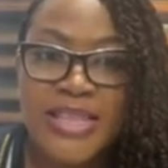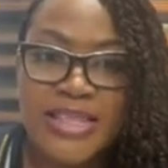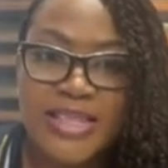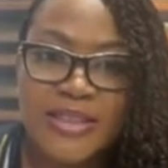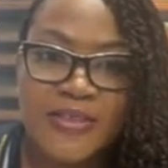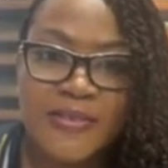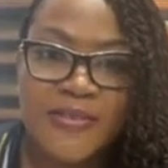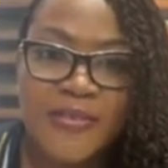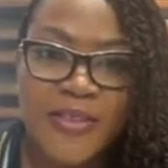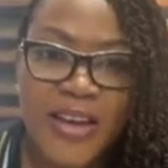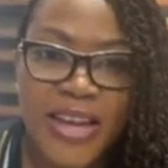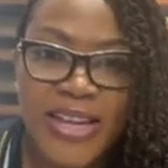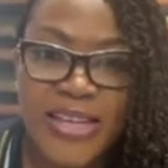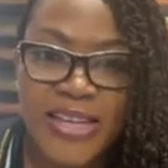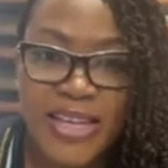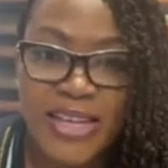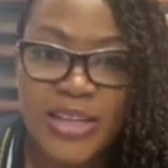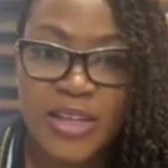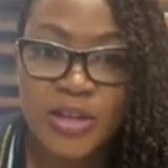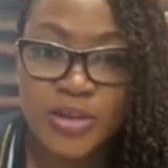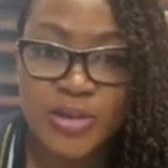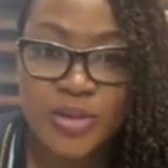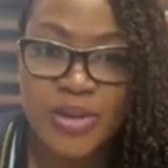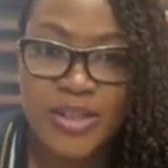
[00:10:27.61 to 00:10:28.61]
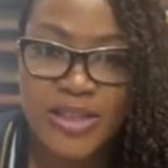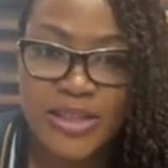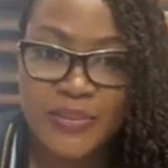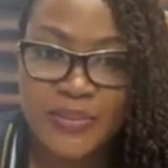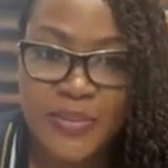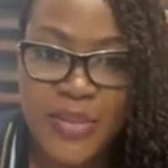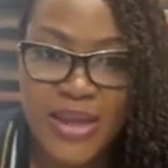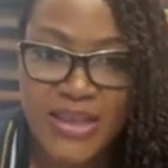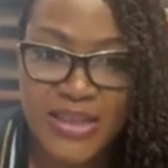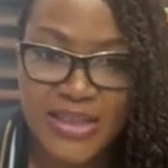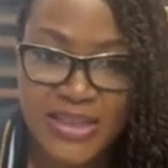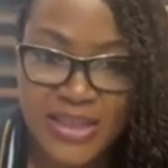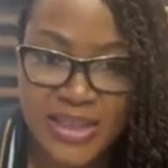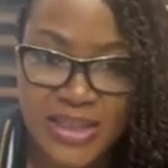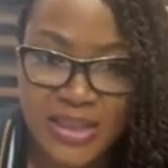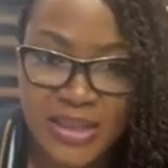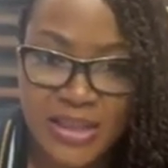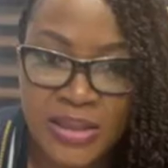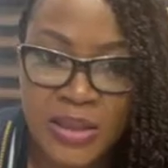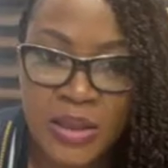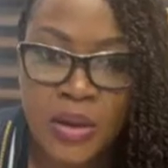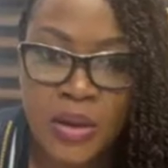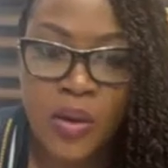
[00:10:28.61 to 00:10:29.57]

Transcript: divided into semesters,